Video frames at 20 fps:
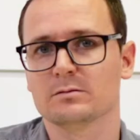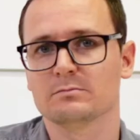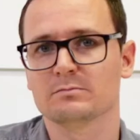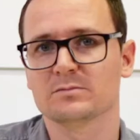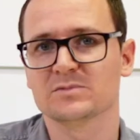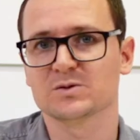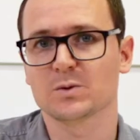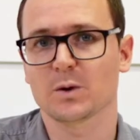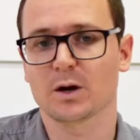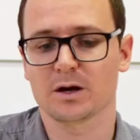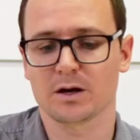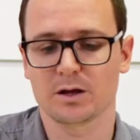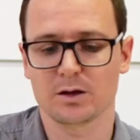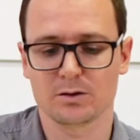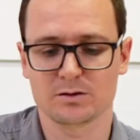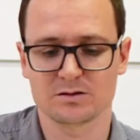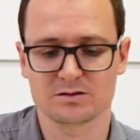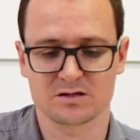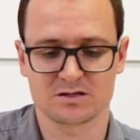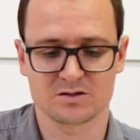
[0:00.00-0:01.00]
So we're going to
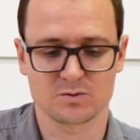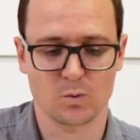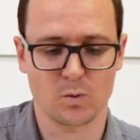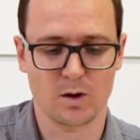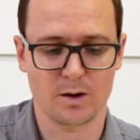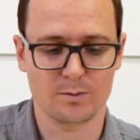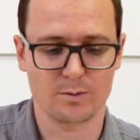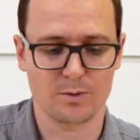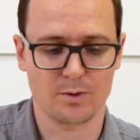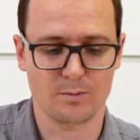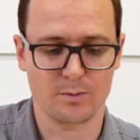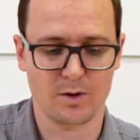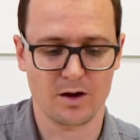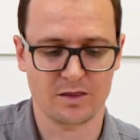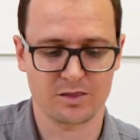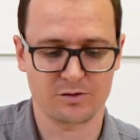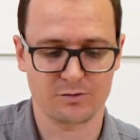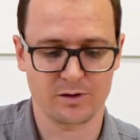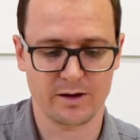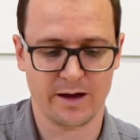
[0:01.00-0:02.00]
use this
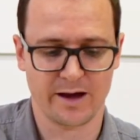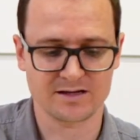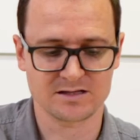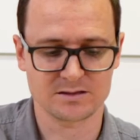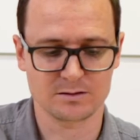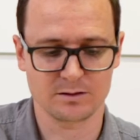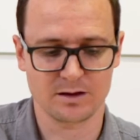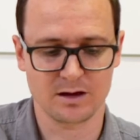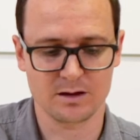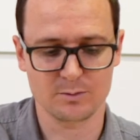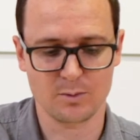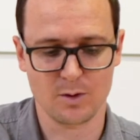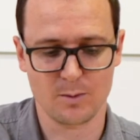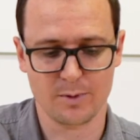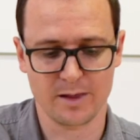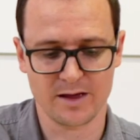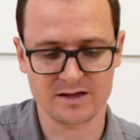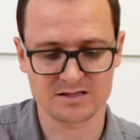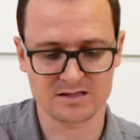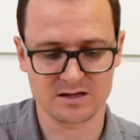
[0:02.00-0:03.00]
1x3 axle again, but
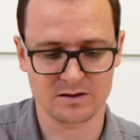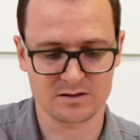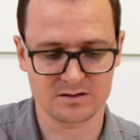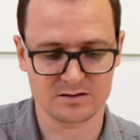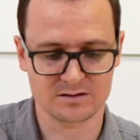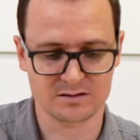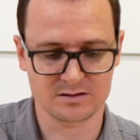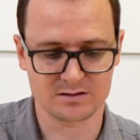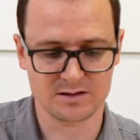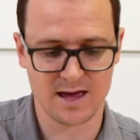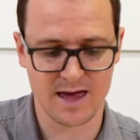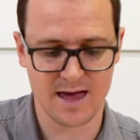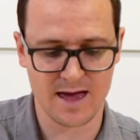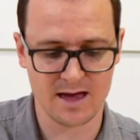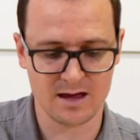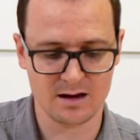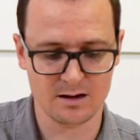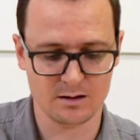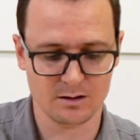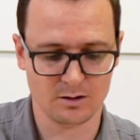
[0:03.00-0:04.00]
placing this
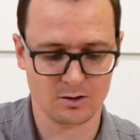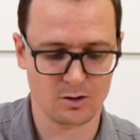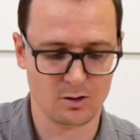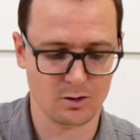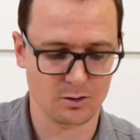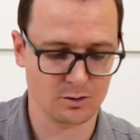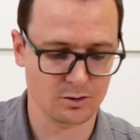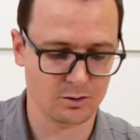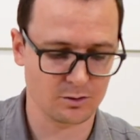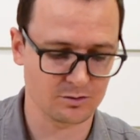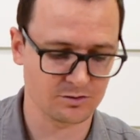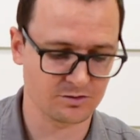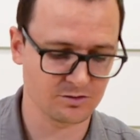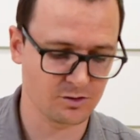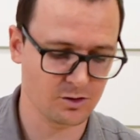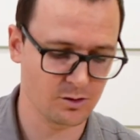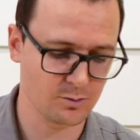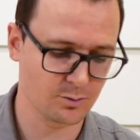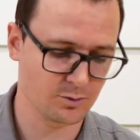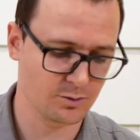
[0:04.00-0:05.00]
tan cog on
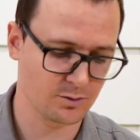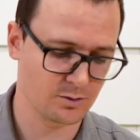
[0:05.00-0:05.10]
top,